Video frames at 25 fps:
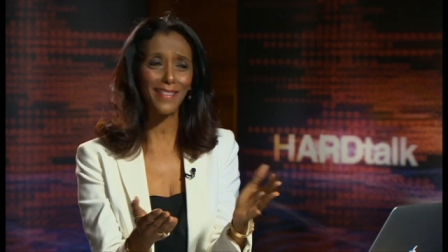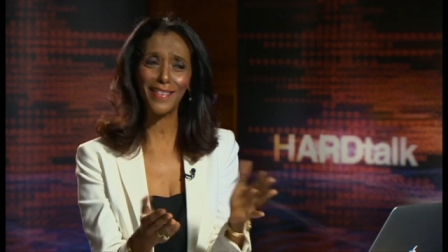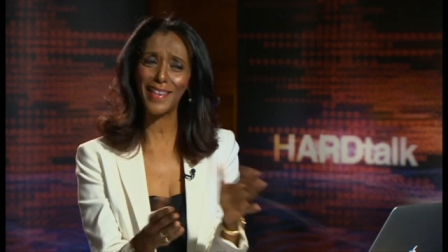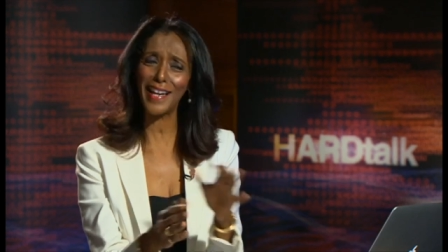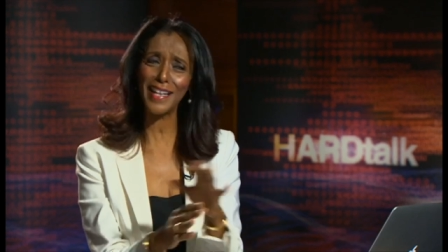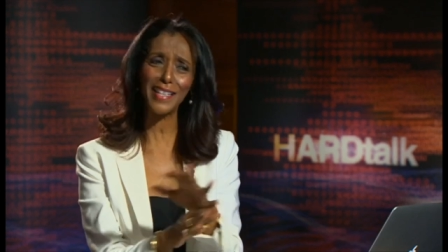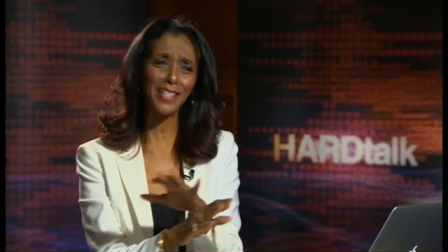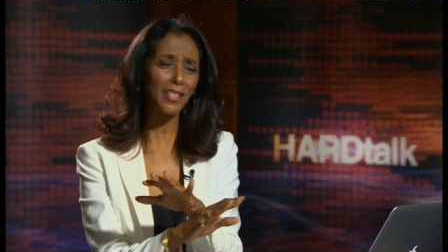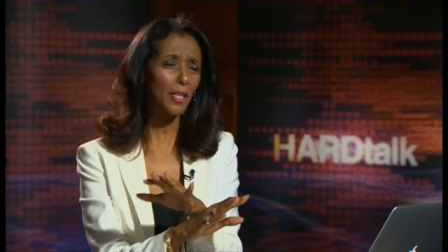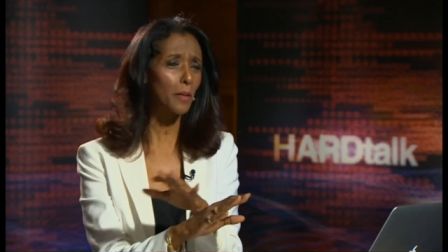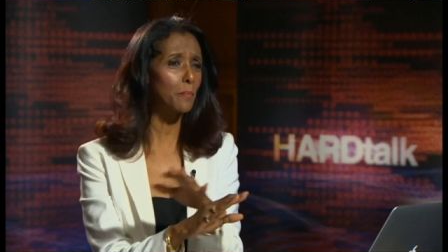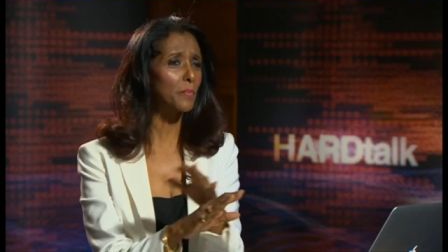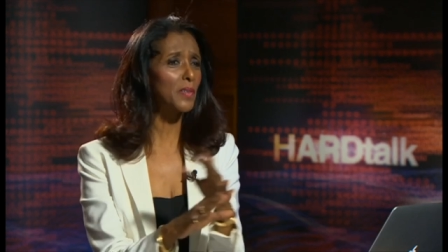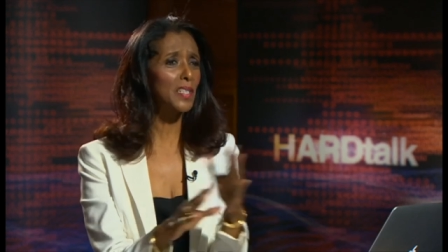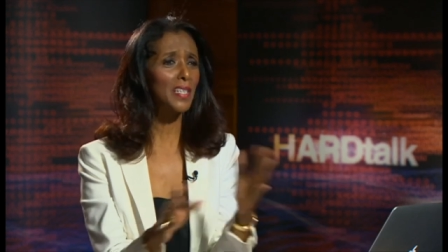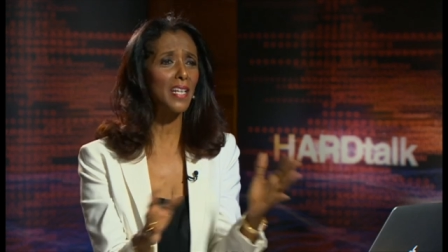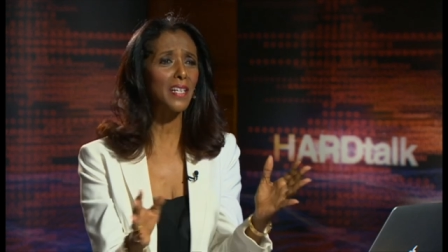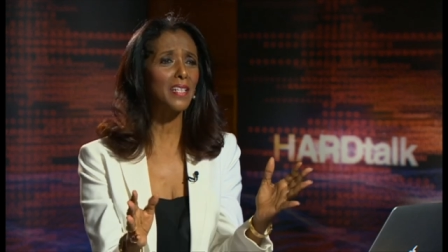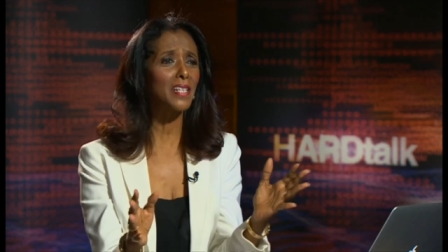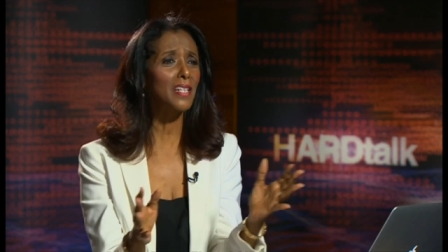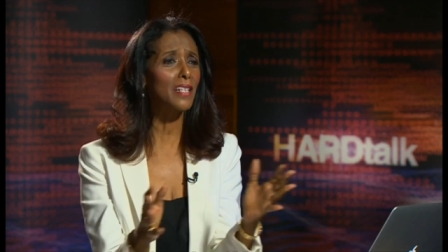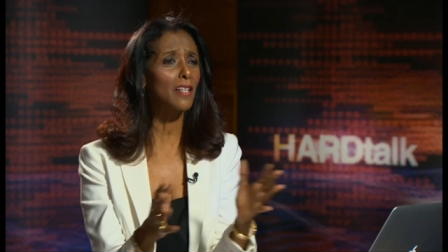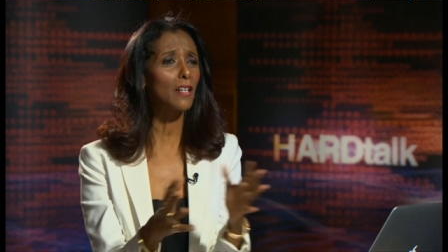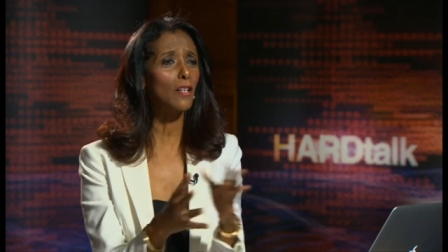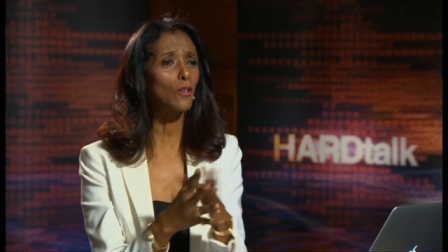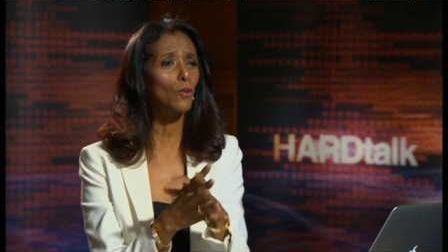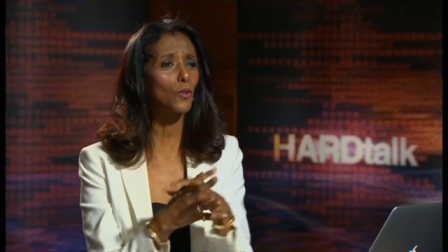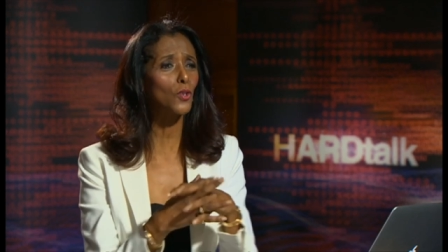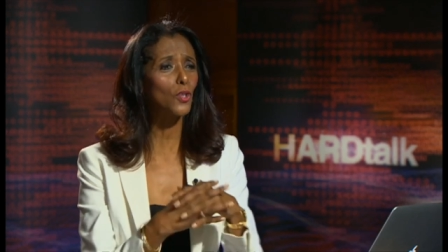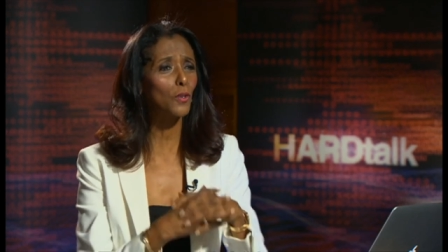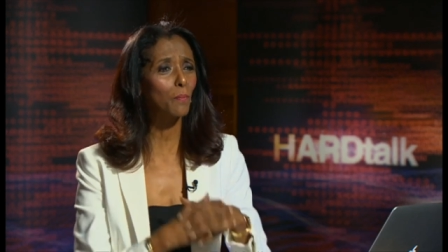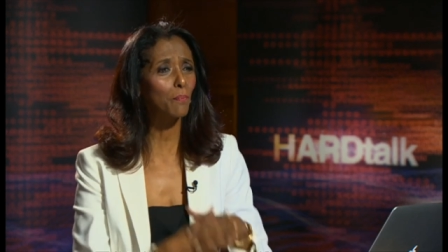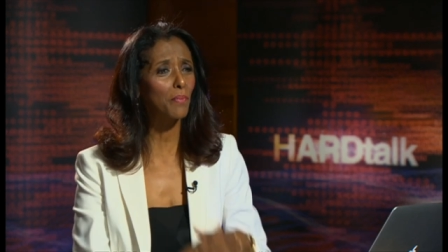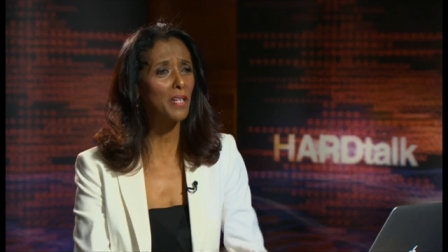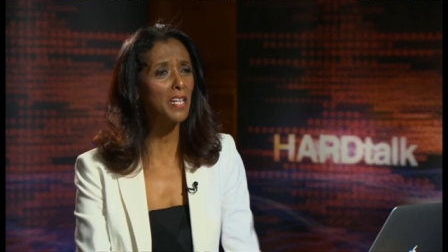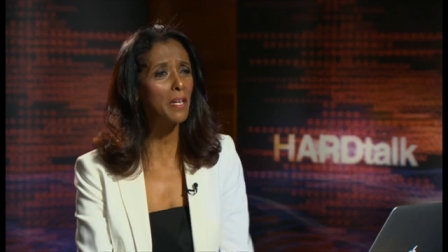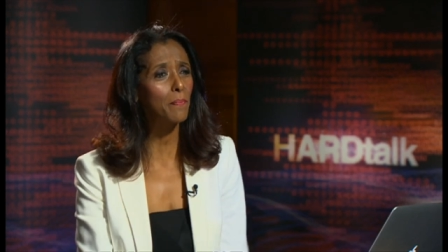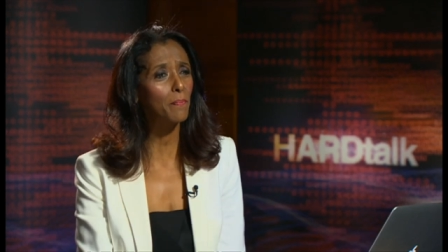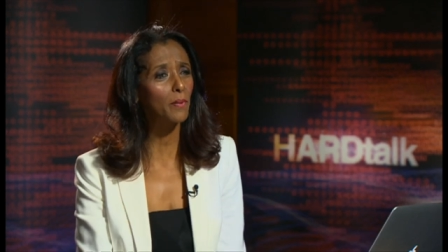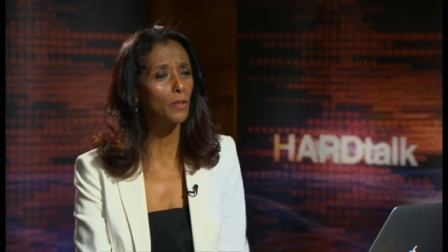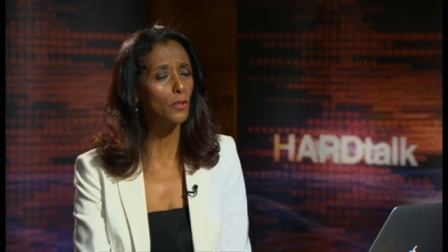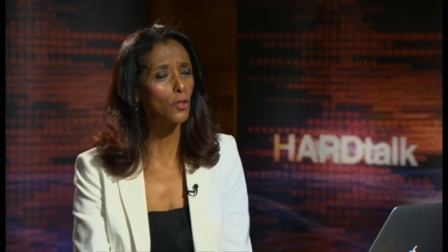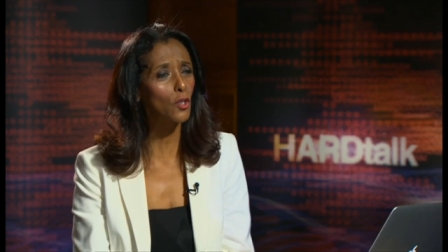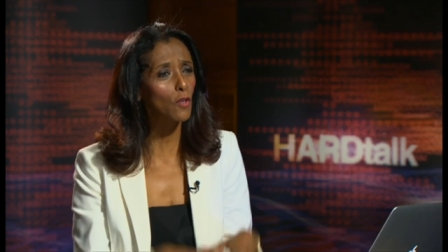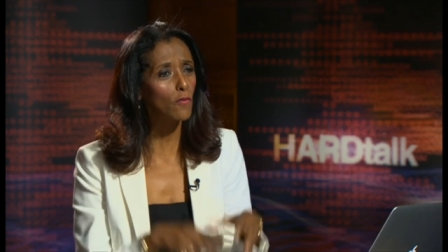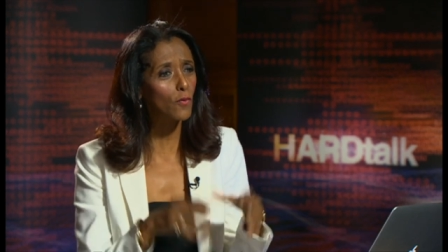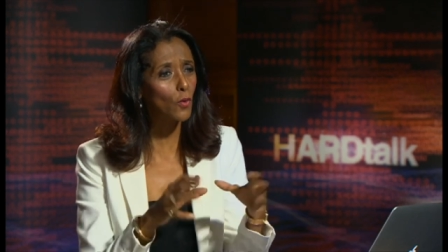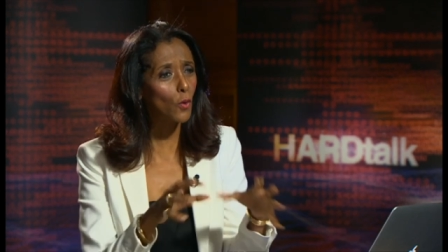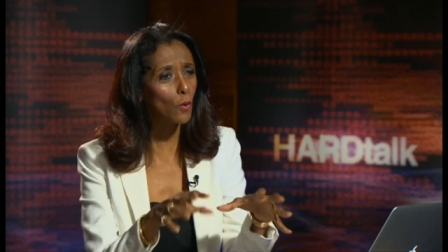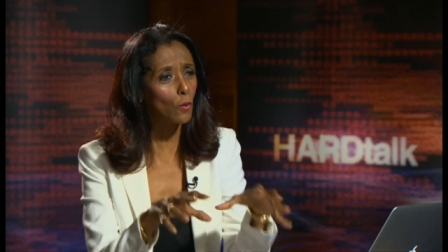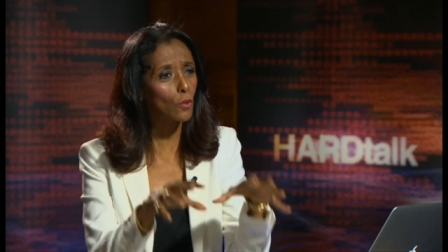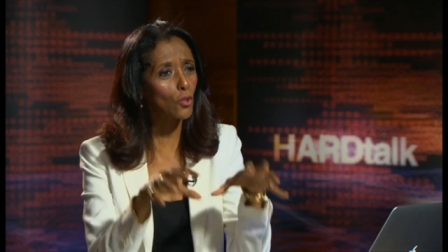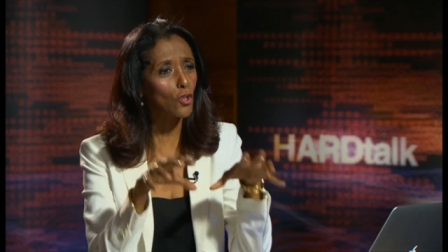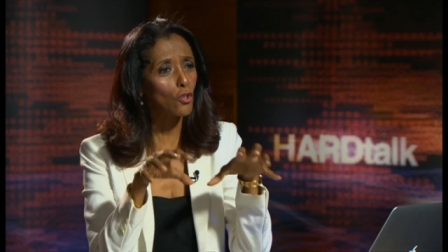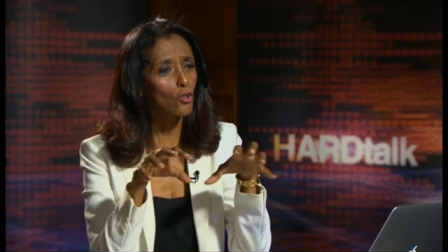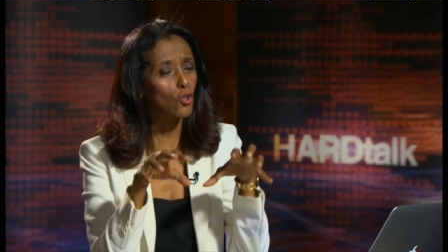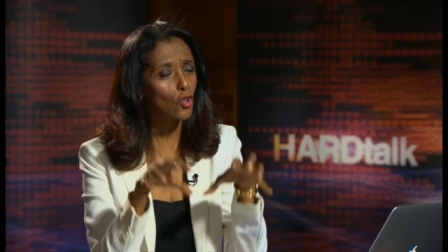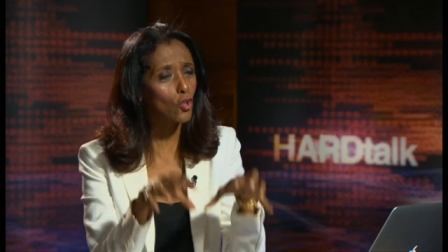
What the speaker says: That's upsetting a lot of people. You've got to